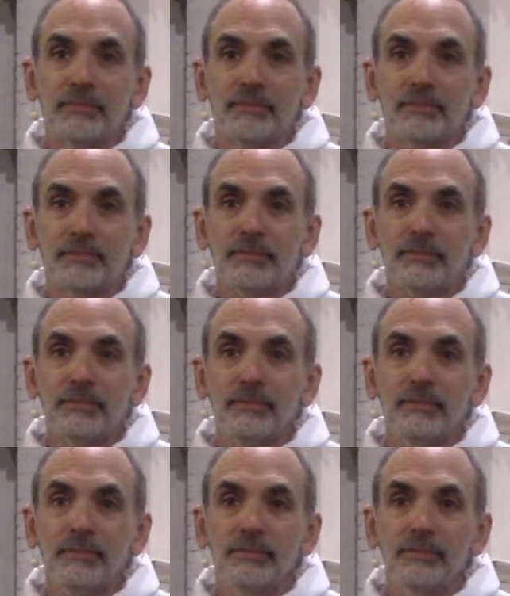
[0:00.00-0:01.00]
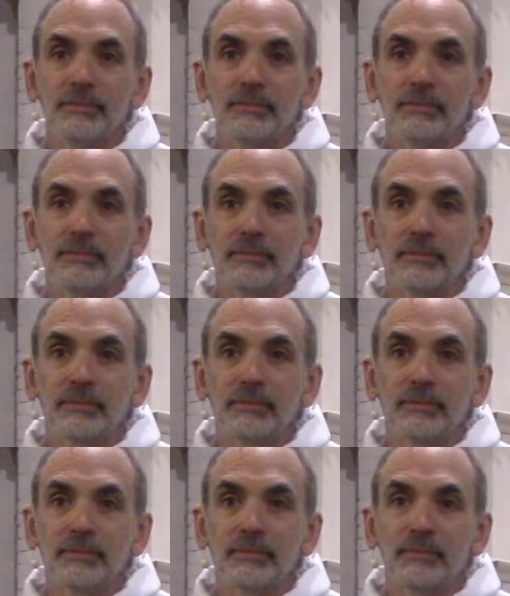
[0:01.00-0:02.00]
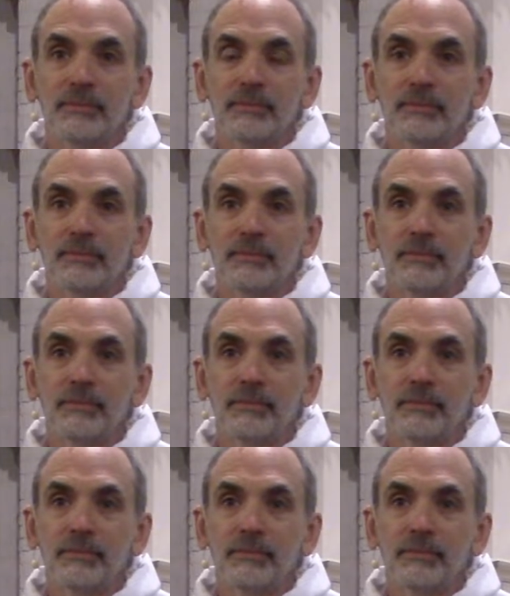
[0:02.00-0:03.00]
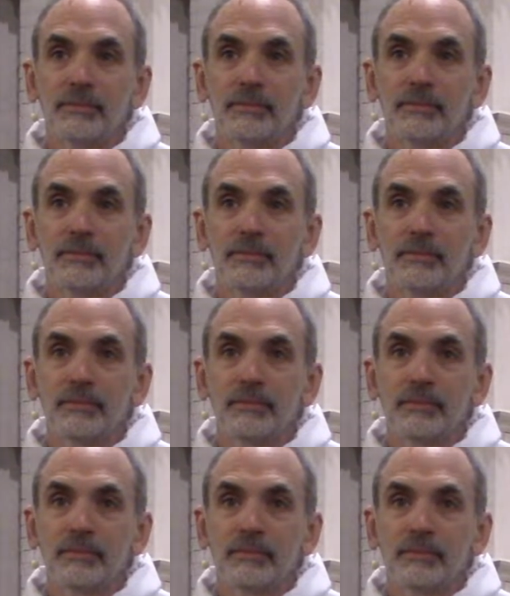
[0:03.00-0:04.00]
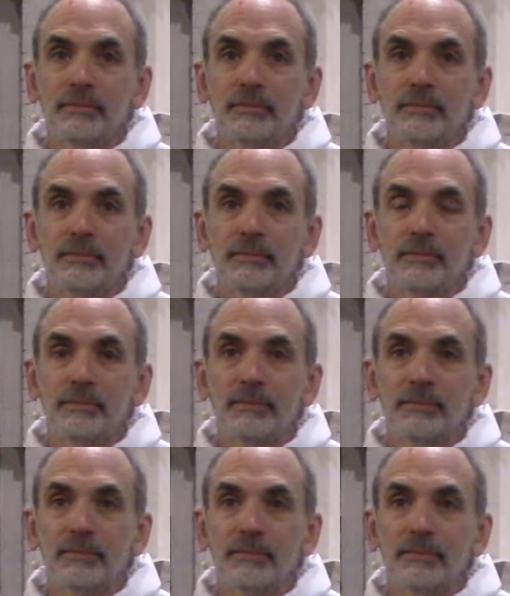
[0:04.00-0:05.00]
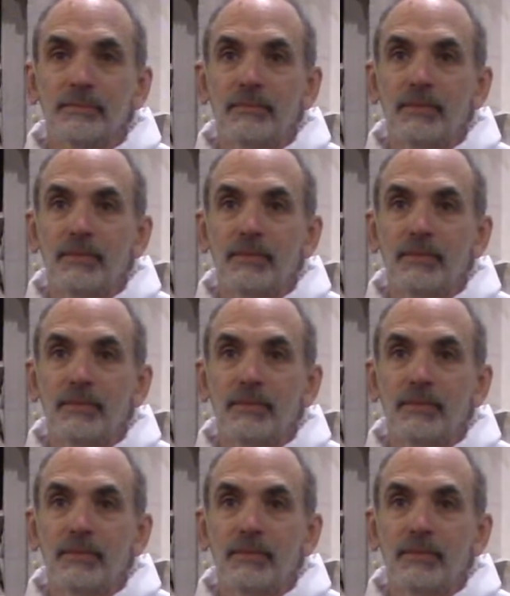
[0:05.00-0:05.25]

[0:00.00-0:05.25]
Nobody speaks.